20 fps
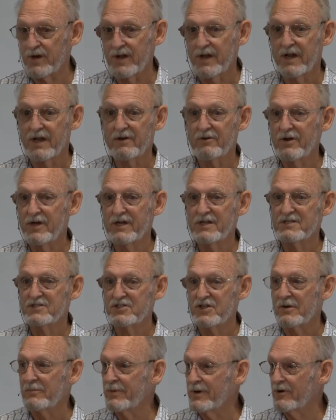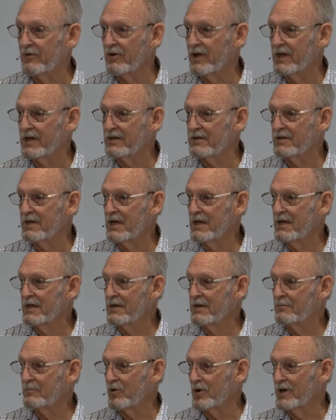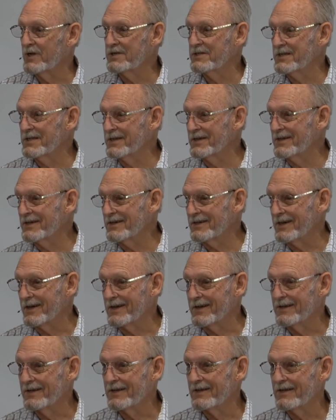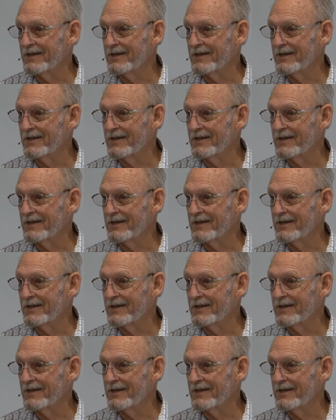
and here he is jumping around praising God.